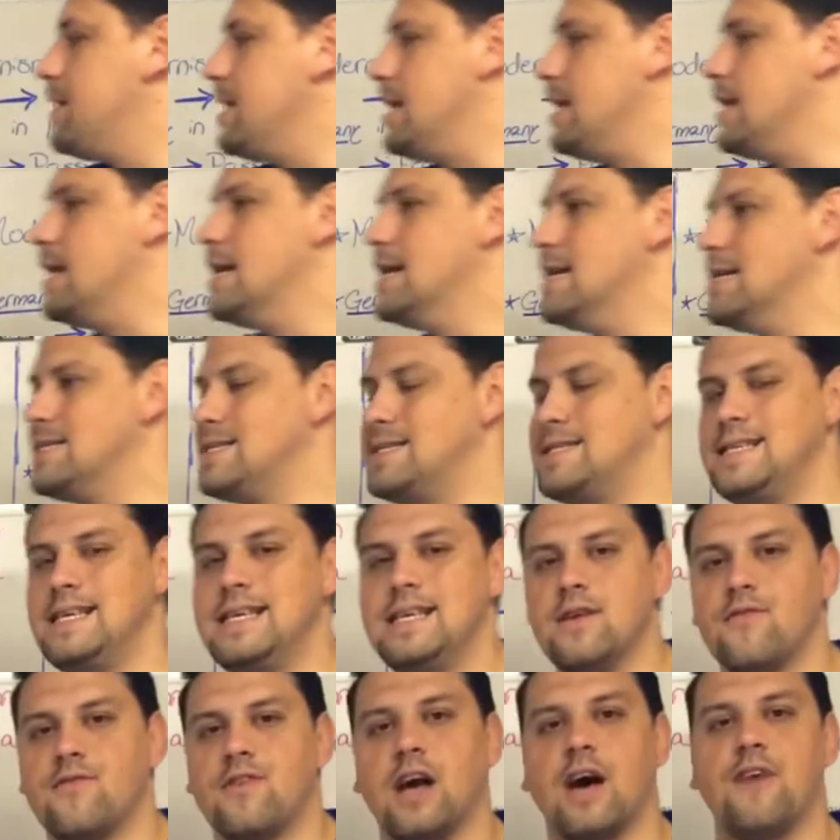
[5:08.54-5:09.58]
the seat
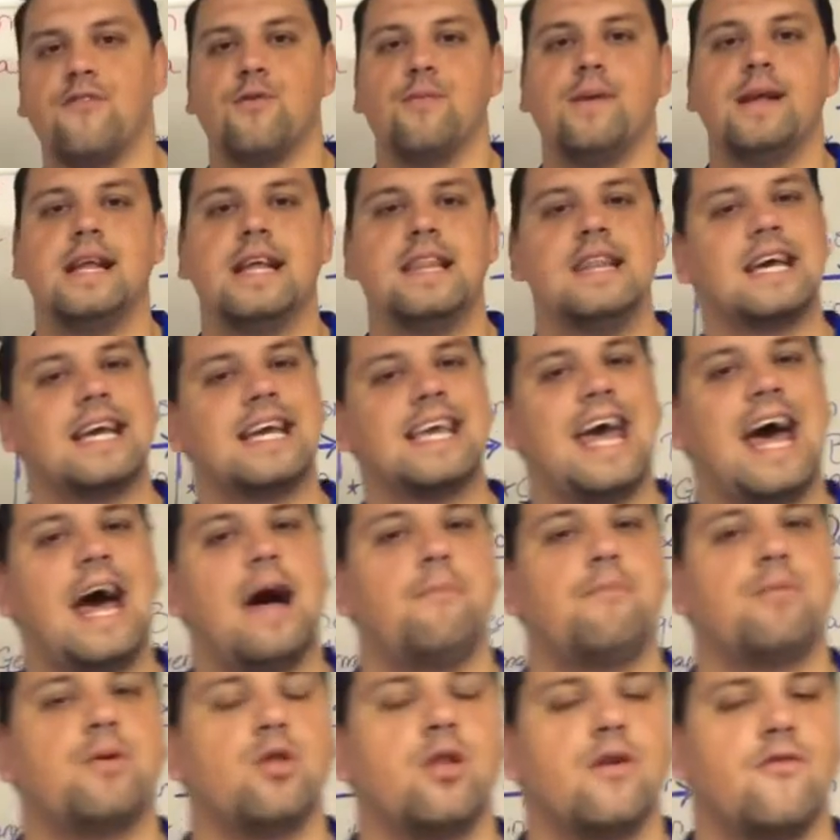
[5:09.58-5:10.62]
of government and the
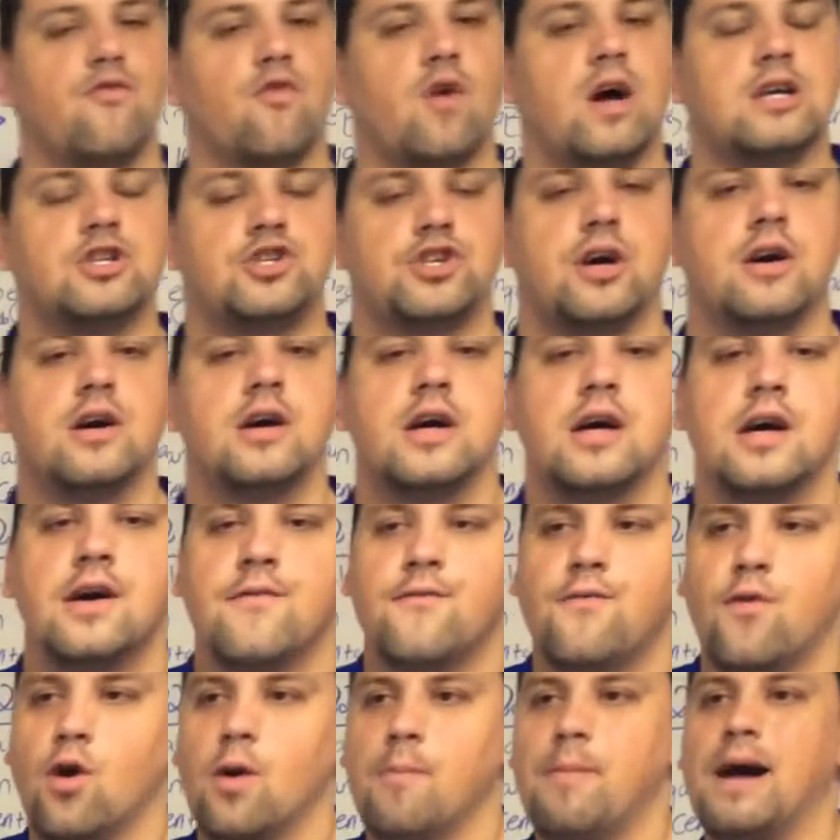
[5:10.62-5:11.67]
capital of Russia
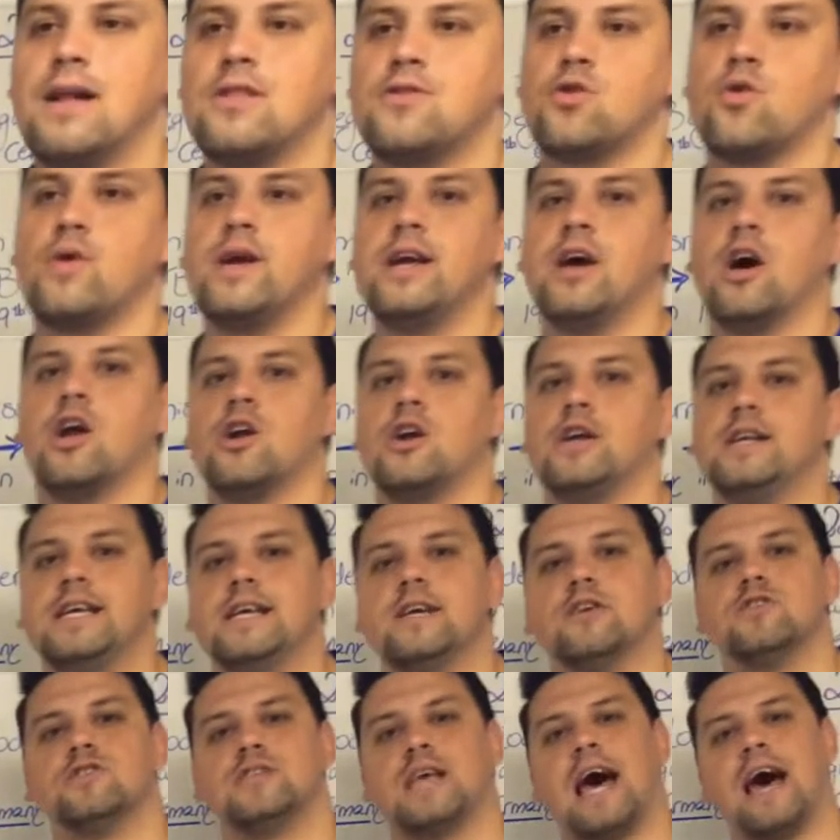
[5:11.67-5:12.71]
for about 300
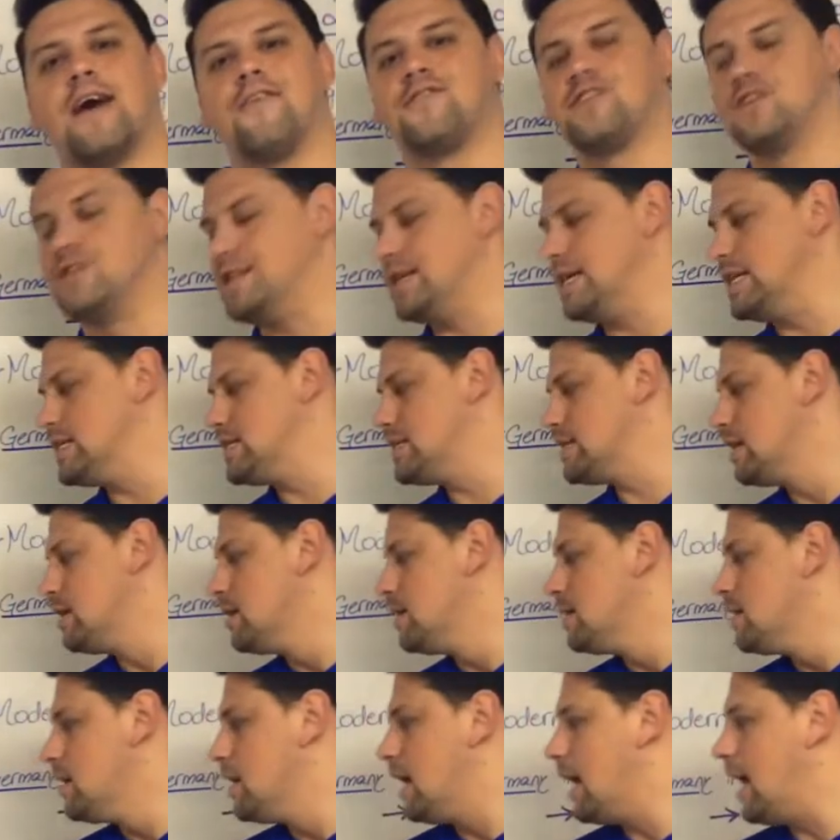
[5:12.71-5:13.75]
years after this,
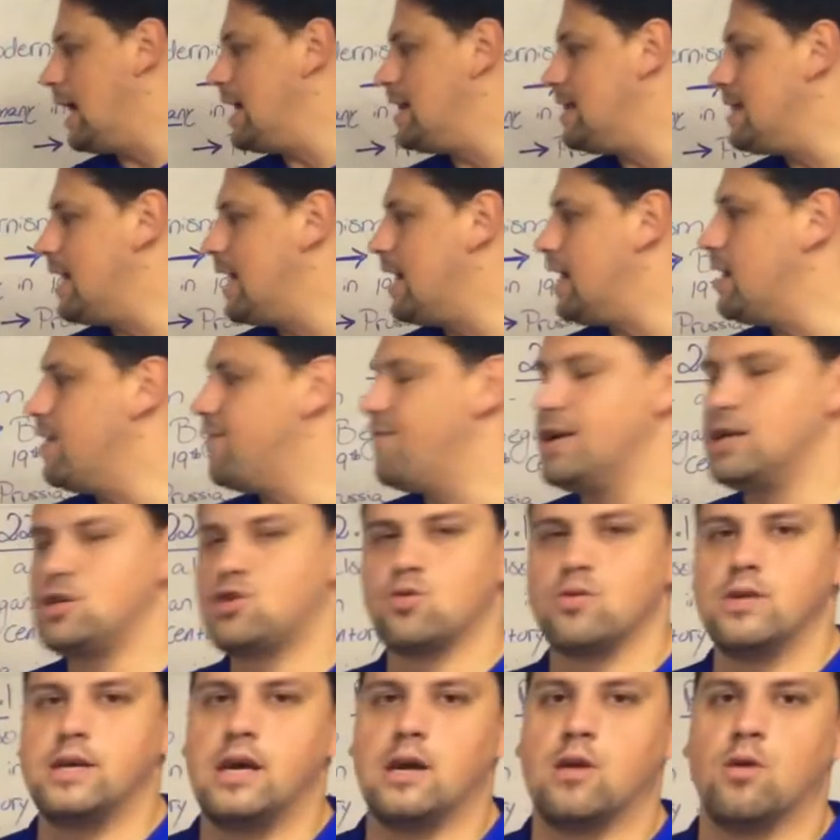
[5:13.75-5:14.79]
and then
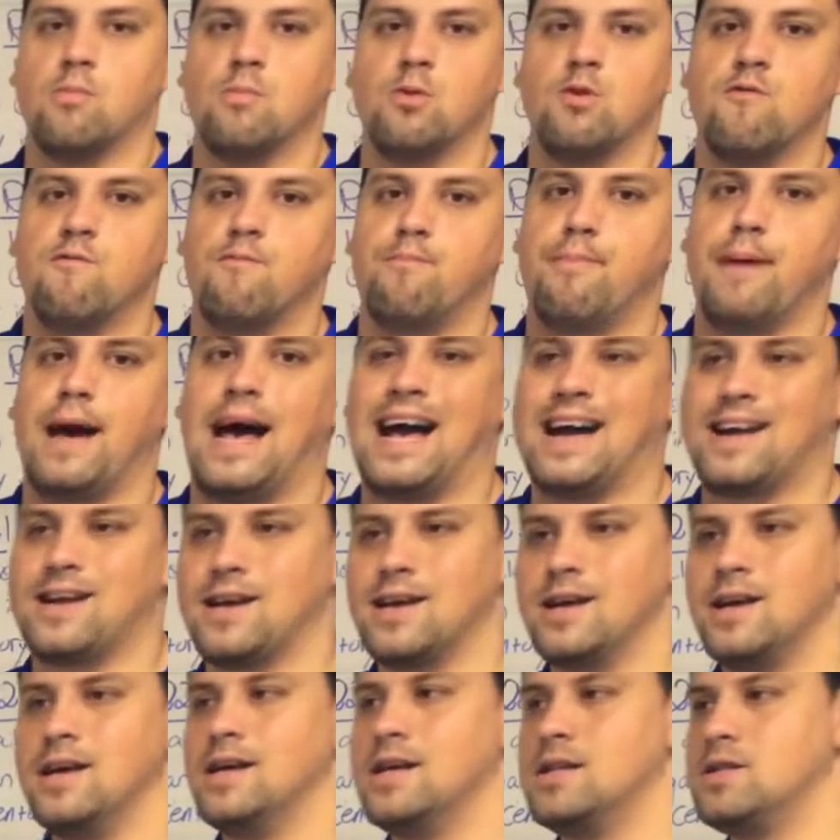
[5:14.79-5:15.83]
eventually it'll move back
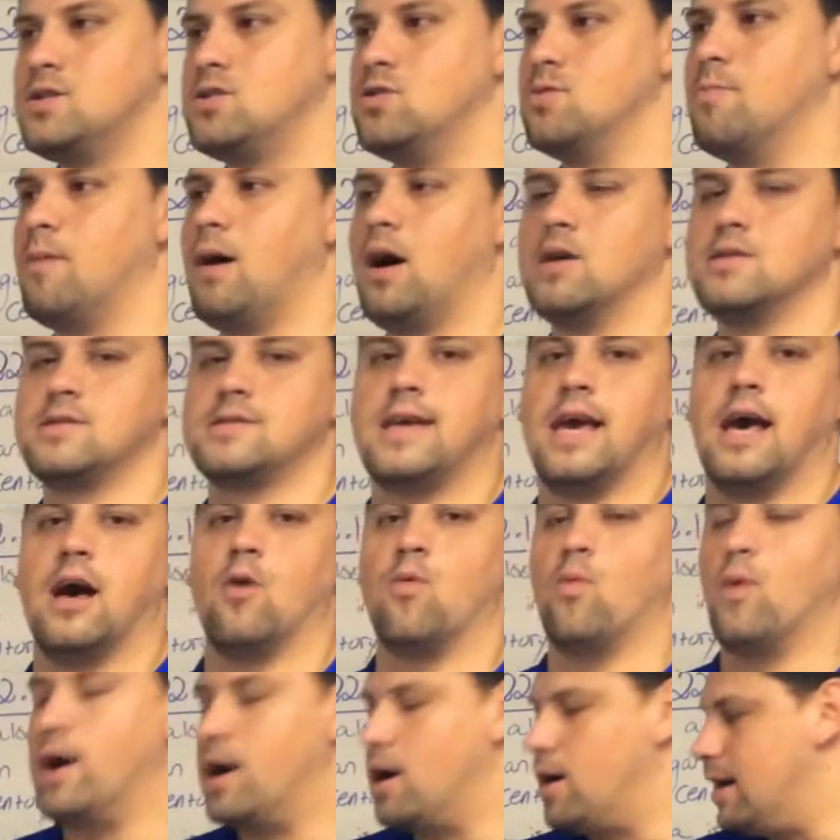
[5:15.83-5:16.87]
to Moscow
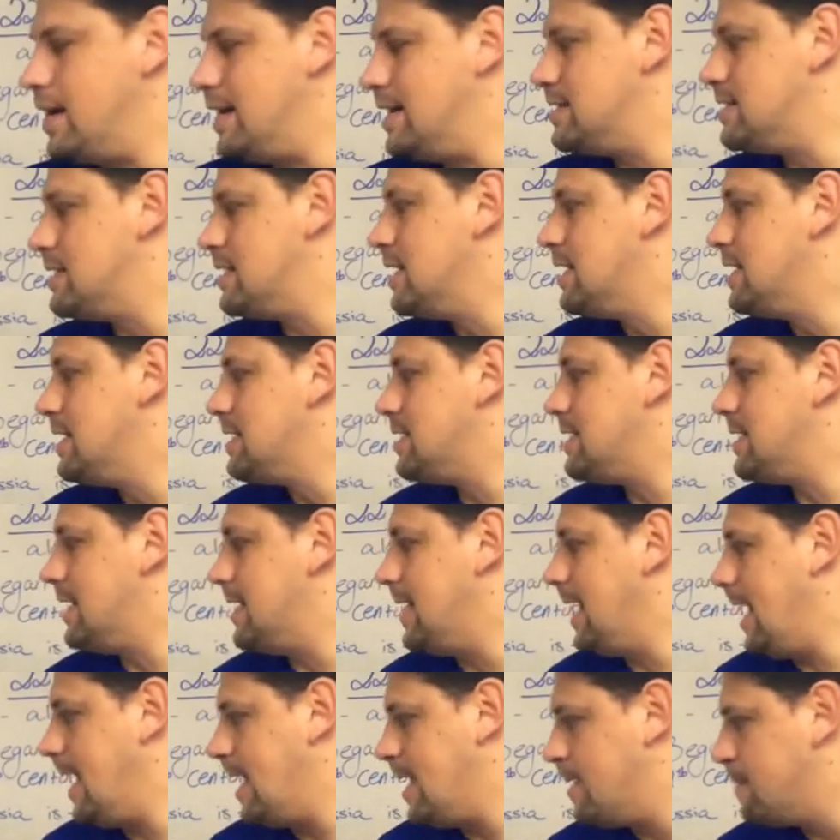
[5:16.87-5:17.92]
where it is
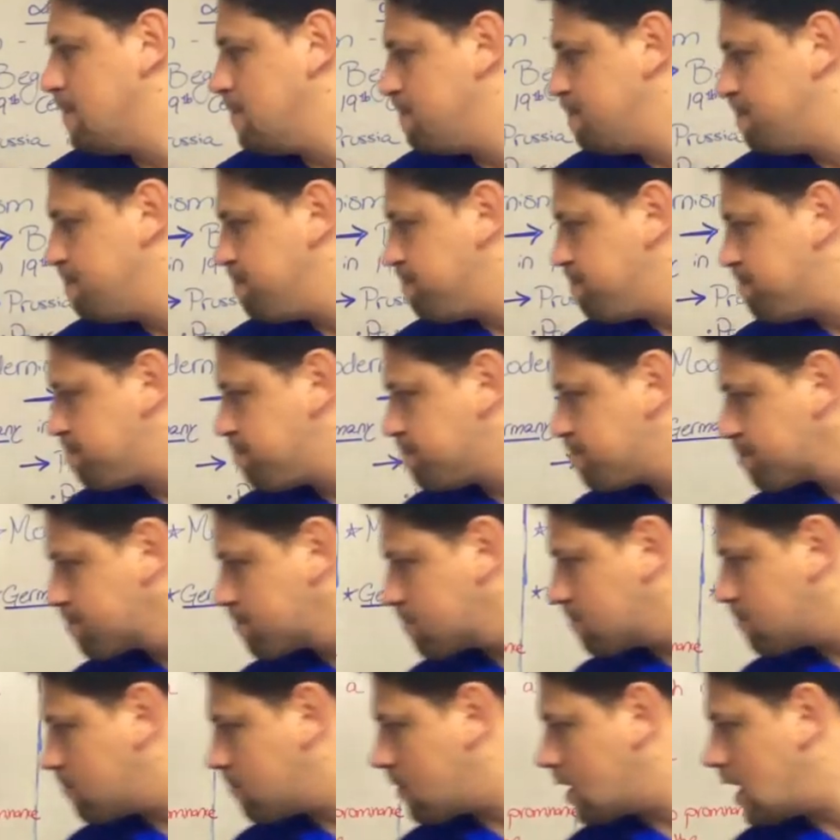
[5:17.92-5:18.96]
today.
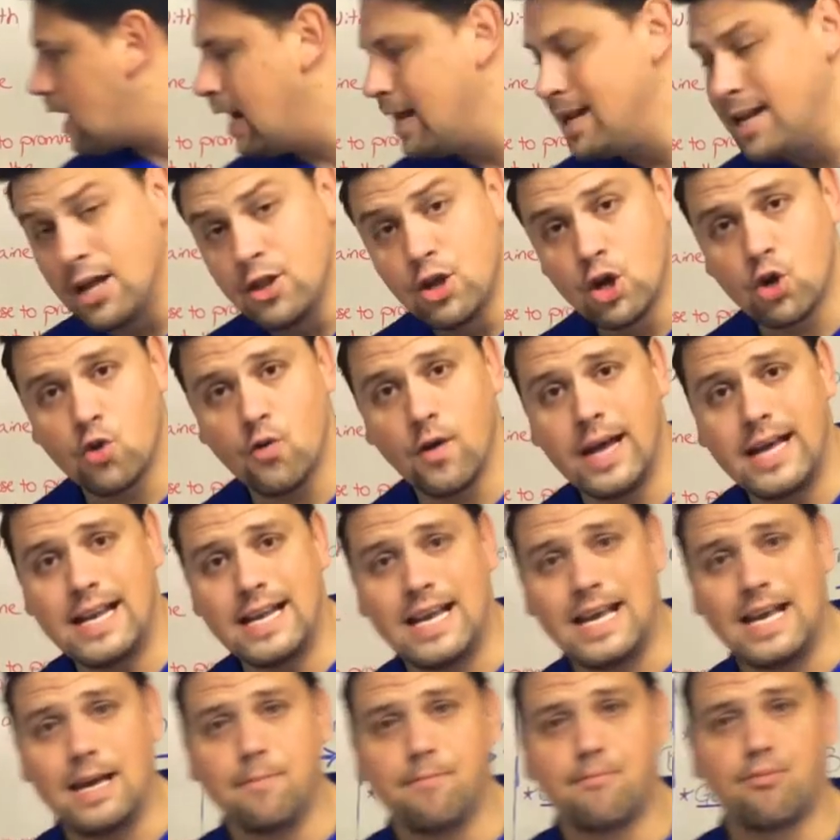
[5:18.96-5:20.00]
Another
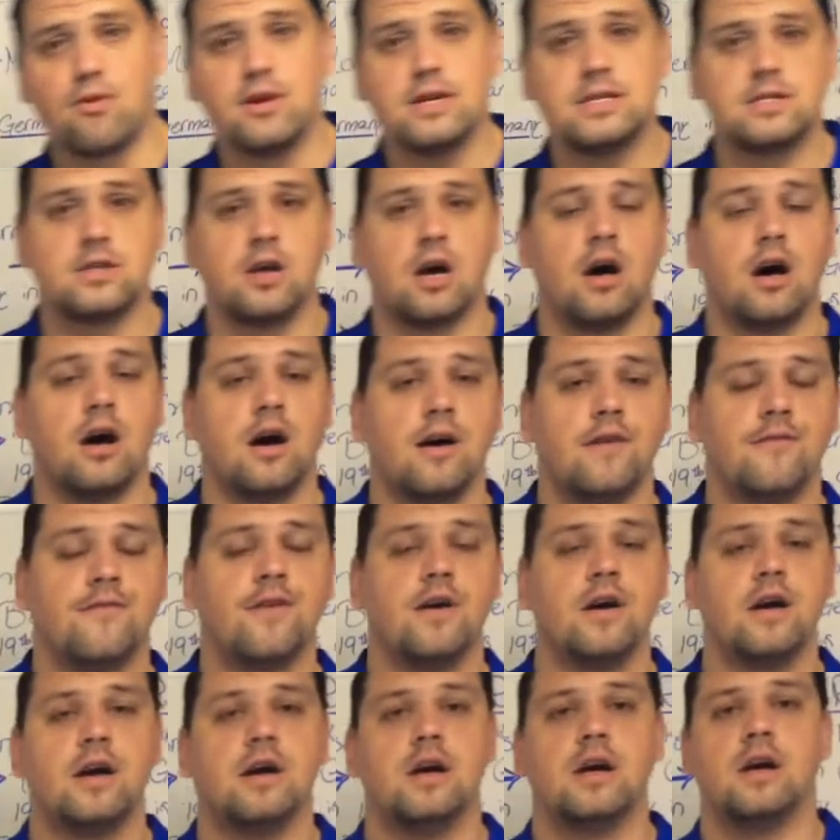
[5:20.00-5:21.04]
great empress of
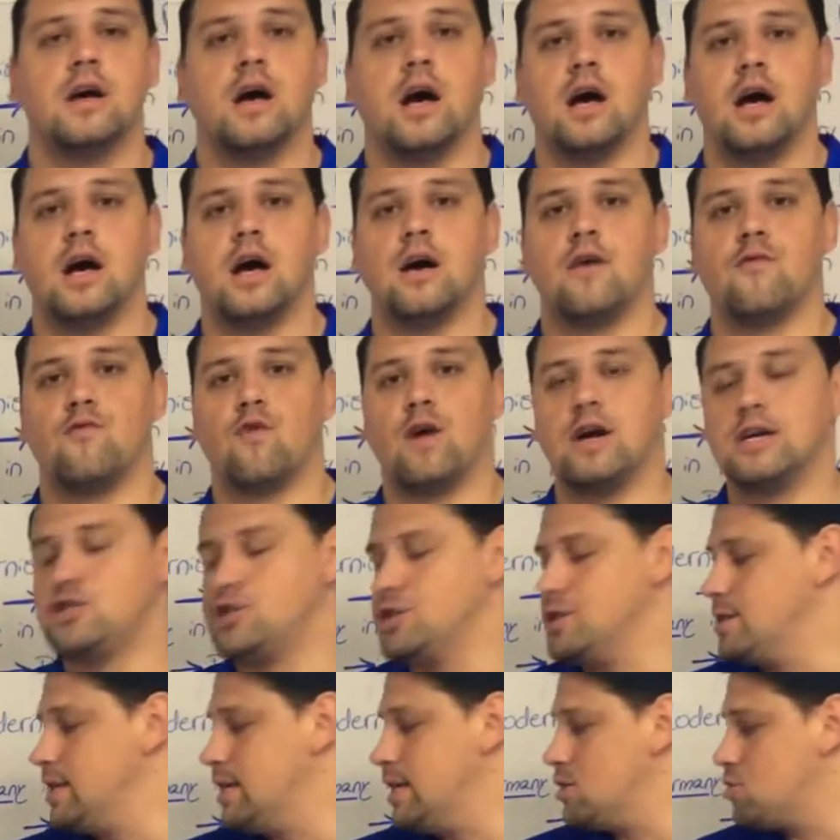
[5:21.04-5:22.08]

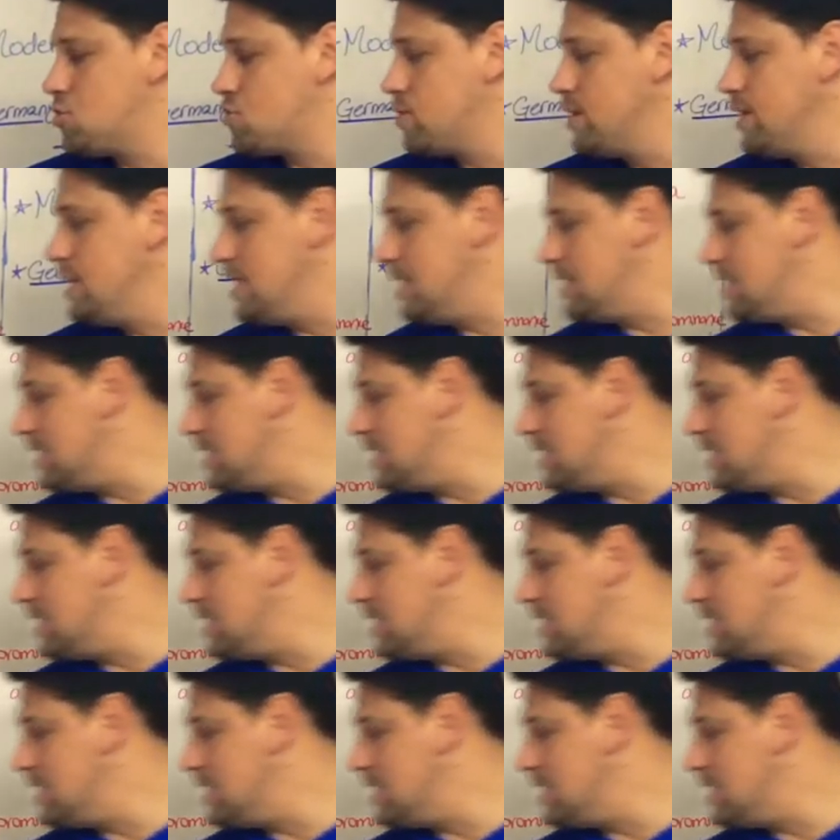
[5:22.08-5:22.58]
Russia's history